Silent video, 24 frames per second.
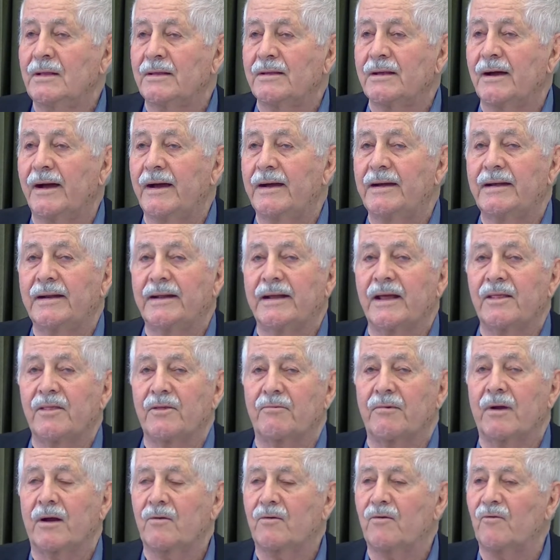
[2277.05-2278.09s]
tied
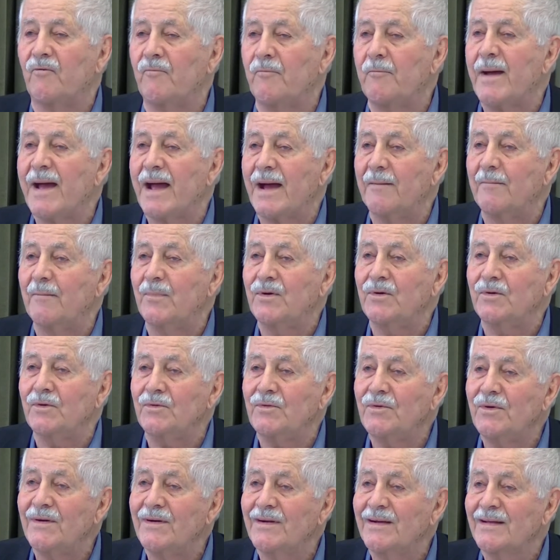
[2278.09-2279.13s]
together out of
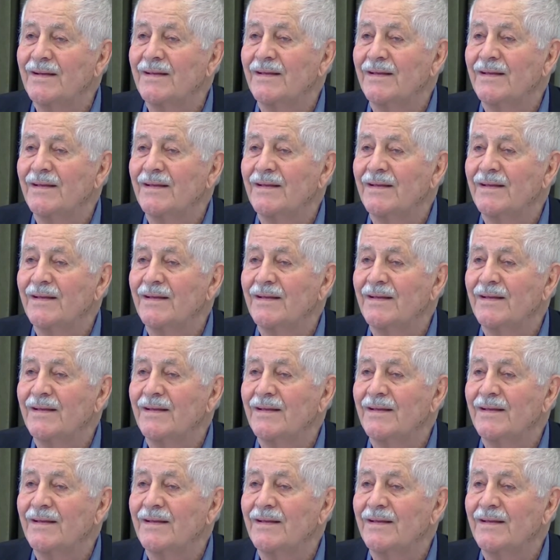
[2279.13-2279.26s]
bamboo,